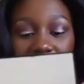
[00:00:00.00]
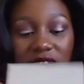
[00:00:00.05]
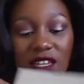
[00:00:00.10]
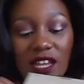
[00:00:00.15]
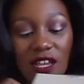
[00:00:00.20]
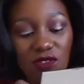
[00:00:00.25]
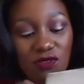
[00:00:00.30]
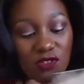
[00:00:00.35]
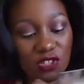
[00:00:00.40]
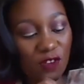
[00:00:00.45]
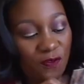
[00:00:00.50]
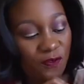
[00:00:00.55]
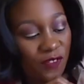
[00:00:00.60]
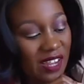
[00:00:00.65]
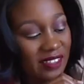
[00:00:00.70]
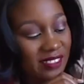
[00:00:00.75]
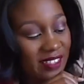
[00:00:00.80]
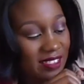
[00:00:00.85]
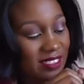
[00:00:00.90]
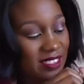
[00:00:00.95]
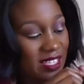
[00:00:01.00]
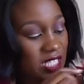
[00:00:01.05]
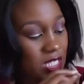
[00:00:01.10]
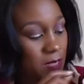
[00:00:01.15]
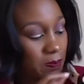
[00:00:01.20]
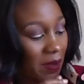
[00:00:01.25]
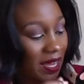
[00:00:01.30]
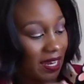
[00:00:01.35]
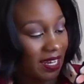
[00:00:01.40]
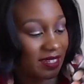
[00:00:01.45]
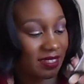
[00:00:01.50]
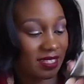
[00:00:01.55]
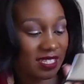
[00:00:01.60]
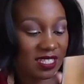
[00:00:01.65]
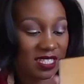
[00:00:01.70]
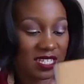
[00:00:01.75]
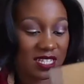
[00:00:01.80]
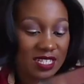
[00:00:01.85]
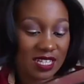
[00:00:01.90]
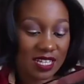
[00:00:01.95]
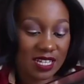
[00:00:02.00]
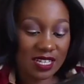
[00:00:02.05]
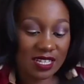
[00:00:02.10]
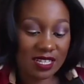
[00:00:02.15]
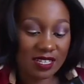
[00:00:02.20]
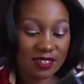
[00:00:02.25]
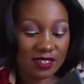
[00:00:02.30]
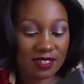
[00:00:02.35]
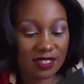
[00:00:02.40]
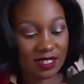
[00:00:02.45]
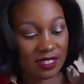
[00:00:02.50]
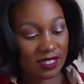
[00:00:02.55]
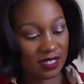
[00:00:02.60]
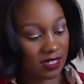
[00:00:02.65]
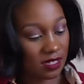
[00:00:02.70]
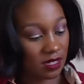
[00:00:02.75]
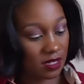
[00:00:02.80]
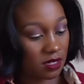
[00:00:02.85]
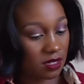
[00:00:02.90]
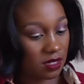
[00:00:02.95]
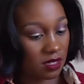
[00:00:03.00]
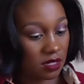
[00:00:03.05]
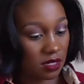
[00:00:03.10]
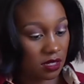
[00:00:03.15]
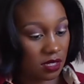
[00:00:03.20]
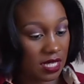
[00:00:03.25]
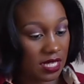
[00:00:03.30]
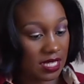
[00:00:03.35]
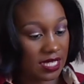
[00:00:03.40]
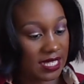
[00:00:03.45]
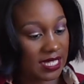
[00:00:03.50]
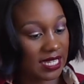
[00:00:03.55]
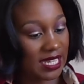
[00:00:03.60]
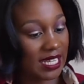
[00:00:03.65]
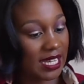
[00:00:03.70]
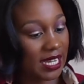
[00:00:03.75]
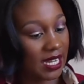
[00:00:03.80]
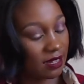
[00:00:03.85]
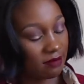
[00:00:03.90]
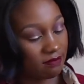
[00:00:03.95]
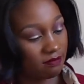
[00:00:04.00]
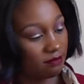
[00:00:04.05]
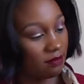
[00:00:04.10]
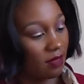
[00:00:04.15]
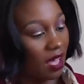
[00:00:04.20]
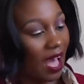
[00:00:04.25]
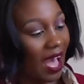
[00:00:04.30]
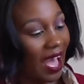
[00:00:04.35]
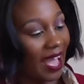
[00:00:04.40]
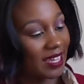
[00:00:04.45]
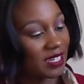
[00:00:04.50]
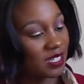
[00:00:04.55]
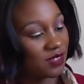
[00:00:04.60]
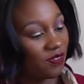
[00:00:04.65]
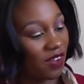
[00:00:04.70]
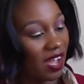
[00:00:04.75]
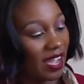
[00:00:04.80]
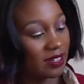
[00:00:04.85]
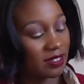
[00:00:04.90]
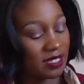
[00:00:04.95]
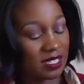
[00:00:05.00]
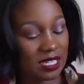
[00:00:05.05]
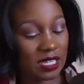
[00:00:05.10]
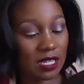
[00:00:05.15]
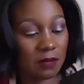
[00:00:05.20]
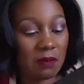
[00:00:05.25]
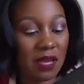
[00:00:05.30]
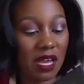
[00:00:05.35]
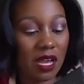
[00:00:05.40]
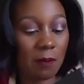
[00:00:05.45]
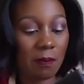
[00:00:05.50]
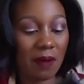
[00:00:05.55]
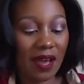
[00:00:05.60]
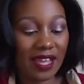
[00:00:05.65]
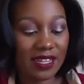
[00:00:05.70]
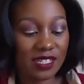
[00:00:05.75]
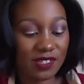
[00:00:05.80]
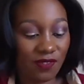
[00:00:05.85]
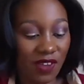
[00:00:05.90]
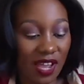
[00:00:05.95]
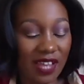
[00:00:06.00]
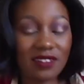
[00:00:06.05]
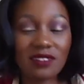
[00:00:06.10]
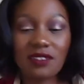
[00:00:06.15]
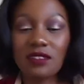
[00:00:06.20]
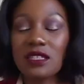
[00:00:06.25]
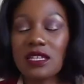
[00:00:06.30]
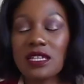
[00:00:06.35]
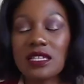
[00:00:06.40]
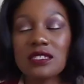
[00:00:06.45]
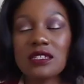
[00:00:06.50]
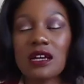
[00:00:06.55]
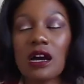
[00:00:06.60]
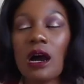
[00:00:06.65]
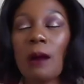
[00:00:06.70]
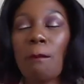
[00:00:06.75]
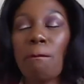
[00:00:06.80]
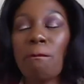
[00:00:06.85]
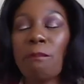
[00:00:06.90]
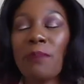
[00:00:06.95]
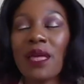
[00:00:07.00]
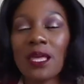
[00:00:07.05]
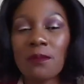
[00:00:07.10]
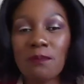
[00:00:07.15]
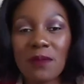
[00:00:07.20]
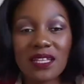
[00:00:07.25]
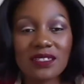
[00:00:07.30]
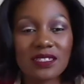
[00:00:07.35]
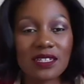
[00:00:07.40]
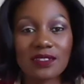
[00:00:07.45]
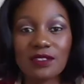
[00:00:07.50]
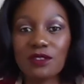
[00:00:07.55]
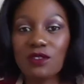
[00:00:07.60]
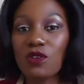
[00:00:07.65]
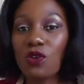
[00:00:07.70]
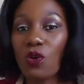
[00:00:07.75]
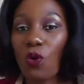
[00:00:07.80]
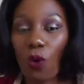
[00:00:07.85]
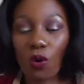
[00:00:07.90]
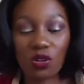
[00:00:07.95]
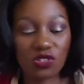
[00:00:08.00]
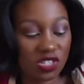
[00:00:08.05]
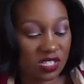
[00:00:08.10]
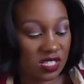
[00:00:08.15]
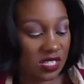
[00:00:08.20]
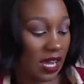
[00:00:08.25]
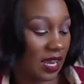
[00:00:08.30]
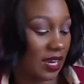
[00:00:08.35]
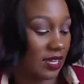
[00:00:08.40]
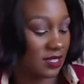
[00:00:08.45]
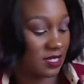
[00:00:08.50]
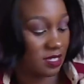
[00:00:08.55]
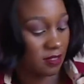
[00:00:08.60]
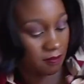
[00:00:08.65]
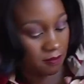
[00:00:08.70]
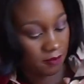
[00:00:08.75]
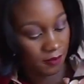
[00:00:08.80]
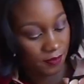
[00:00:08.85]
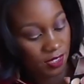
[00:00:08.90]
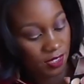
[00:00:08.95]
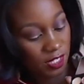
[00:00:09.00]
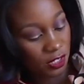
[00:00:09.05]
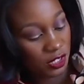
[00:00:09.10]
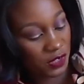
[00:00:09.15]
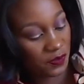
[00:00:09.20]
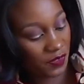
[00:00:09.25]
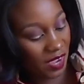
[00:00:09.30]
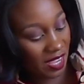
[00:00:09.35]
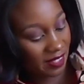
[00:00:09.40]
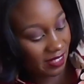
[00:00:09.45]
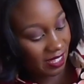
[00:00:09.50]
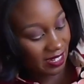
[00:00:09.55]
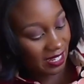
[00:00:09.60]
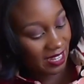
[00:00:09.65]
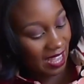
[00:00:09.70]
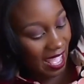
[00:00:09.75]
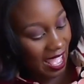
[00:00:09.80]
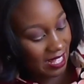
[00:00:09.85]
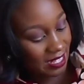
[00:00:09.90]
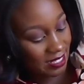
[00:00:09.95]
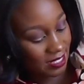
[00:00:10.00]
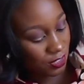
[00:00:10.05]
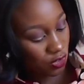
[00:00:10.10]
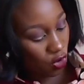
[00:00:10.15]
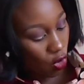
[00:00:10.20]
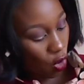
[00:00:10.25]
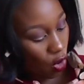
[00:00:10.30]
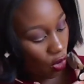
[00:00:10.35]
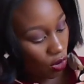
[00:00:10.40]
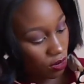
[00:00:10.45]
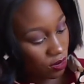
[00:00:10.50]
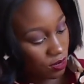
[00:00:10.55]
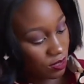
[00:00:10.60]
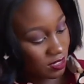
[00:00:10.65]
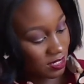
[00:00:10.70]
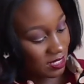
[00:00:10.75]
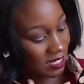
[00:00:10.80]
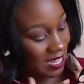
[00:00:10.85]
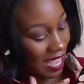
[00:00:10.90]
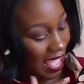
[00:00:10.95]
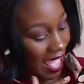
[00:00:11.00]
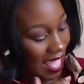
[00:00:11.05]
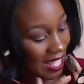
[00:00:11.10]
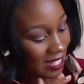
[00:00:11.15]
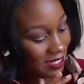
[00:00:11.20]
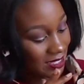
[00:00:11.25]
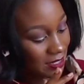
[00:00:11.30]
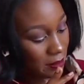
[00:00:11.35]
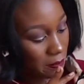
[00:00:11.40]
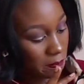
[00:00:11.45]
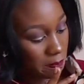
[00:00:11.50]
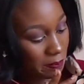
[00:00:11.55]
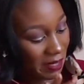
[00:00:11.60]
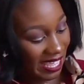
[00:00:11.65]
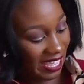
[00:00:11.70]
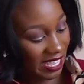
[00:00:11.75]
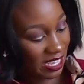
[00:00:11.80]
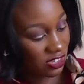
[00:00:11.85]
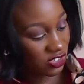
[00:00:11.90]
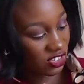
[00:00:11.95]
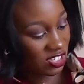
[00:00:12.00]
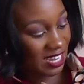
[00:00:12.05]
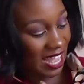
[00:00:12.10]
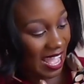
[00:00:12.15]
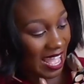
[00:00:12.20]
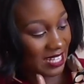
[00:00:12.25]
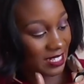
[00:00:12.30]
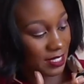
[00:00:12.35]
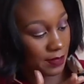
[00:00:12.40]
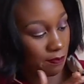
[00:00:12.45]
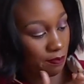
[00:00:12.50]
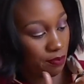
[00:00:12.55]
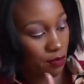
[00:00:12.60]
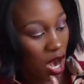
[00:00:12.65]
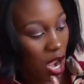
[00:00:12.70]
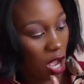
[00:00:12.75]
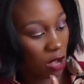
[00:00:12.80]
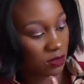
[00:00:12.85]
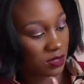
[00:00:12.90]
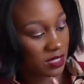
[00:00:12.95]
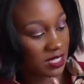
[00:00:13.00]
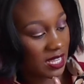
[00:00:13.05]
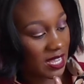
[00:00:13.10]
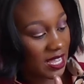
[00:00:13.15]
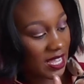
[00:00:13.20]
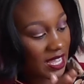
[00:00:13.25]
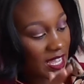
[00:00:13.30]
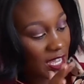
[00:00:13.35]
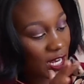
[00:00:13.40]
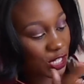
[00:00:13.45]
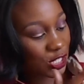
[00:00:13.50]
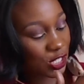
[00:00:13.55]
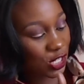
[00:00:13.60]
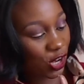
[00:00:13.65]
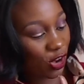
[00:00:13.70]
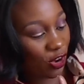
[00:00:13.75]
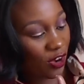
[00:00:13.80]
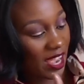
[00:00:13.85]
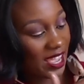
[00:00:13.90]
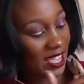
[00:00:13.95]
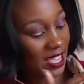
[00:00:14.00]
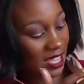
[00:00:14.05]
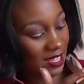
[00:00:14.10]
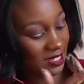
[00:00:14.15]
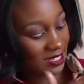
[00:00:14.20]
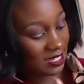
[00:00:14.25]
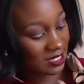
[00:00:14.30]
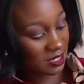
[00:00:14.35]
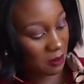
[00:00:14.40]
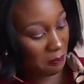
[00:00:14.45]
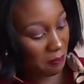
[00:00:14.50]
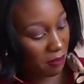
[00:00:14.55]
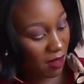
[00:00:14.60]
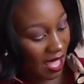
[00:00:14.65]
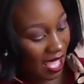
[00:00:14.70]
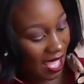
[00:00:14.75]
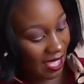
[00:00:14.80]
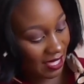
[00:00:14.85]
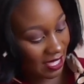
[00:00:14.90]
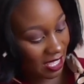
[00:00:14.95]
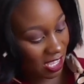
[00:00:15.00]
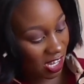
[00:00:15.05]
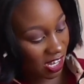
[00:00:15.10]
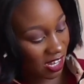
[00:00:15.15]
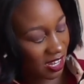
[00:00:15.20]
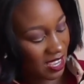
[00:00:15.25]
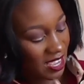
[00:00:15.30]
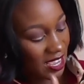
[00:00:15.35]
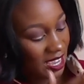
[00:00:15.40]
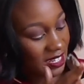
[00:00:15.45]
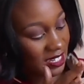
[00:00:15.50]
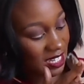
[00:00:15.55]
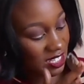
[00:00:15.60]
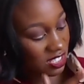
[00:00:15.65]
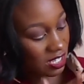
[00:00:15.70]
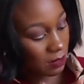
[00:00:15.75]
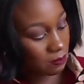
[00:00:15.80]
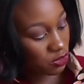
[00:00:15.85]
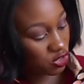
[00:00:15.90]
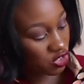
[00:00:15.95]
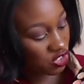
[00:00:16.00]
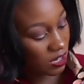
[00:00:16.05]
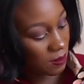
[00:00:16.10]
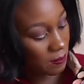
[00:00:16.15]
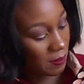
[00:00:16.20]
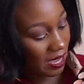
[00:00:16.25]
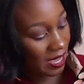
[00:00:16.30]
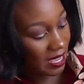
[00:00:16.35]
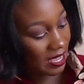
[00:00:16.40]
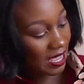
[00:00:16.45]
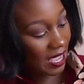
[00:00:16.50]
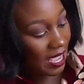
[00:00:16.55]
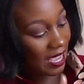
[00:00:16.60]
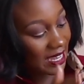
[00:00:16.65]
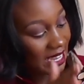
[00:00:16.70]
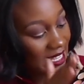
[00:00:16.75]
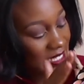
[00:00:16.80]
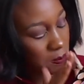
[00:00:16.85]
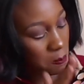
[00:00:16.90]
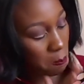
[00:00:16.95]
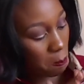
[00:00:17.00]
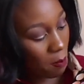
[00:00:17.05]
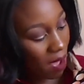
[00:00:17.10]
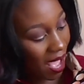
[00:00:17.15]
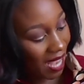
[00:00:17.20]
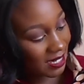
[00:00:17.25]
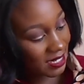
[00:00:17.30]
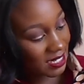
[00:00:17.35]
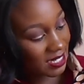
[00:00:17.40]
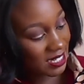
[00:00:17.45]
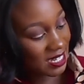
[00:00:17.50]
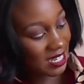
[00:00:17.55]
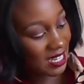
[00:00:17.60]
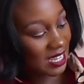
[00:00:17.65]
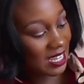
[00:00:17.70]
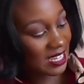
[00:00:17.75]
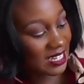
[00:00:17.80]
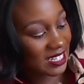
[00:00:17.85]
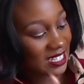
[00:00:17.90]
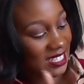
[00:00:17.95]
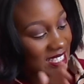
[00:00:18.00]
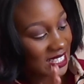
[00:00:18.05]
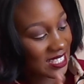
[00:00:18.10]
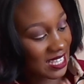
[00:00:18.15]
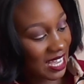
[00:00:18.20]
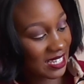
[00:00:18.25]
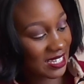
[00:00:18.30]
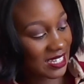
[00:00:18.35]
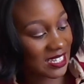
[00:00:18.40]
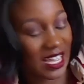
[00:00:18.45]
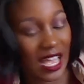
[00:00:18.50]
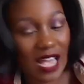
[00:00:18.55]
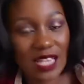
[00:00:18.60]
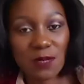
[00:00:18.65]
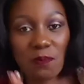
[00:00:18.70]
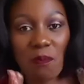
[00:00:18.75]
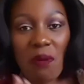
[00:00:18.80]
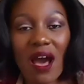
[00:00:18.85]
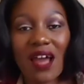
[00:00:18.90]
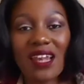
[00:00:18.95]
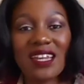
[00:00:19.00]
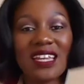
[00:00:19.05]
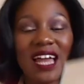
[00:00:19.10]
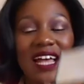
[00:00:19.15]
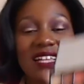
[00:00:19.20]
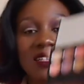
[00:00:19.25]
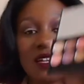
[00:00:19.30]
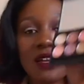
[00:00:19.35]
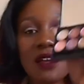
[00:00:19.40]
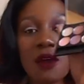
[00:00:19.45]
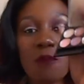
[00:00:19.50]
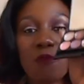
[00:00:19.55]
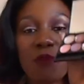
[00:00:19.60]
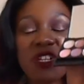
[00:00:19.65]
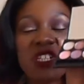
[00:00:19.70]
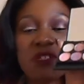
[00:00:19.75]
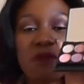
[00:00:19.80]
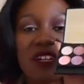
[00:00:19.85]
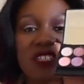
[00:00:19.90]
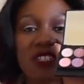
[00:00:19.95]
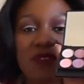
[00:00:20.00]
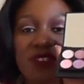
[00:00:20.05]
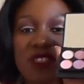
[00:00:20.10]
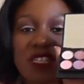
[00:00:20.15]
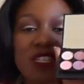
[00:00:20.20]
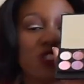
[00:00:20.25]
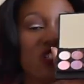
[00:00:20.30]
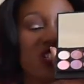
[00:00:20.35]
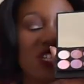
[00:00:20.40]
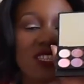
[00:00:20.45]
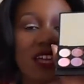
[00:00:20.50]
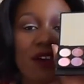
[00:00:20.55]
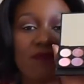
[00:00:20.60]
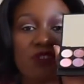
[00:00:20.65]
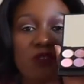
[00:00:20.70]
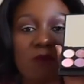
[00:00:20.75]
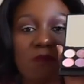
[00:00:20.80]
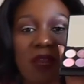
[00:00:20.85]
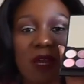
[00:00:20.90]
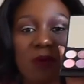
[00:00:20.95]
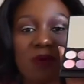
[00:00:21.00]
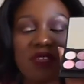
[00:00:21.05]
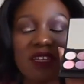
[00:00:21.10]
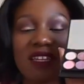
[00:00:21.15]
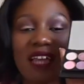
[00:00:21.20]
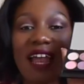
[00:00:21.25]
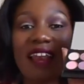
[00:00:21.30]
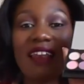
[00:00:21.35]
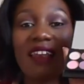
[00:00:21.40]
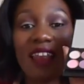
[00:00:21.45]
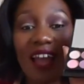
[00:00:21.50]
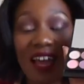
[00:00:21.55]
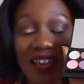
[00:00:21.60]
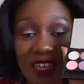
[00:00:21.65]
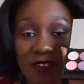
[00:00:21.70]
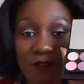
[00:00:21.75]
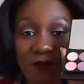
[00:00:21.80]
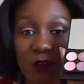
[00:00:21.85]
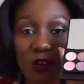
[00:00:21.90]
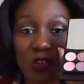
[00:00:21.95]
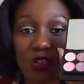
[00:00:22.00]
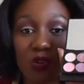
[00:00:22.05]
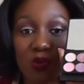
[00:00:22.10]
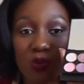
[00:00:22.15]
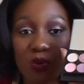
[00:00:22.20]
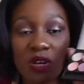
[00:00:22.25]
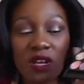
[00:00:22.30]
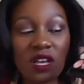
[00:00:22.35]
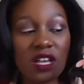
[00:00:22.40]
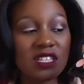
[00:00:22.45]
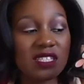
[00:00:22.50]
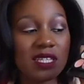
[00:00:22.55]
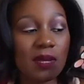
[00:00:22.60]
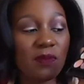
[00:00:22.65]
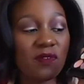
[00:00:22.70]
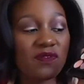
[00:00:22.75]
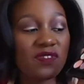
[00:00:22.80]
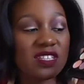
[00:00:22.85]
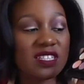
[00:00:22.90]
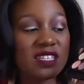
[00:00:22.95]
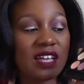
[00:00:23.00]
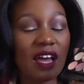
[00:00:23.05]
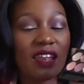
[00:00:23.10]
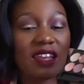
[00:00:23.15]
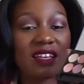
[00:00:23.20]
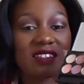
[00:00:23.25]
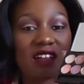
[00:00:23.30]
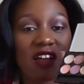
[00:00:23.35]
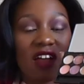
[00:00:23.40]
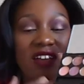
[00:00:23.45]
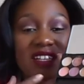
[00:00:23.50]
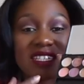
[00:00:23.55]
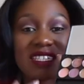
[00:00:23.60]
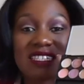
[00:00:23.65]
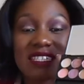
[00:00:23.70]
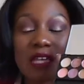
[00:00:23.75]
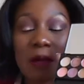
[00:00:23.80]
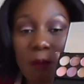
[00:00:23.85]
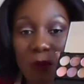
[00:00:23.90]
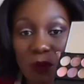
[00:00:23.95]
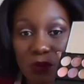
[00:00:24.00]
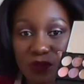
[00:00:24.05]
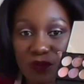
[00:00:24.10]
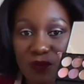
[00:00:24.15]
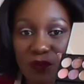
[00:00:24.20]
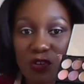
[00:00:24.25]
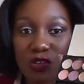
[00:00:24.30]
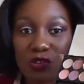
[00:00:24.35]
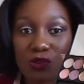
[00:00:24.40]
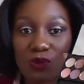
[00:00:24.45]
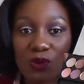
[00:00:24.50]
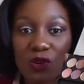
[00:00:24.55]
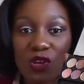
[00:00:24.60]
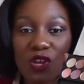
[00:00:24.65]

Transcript: Now you find that this palette, this is a Sleek Makeup Eye Divine. These are pigmented, gorgeous colors. You find that it has corals, it has beige, it has browns, it has a gray here, it has a black here, it has some shimmer, it has matte, it has satin, it has pearl, it has pretty much everything. You just have to play with it, and lucky for you, some of these colors are assembled for you.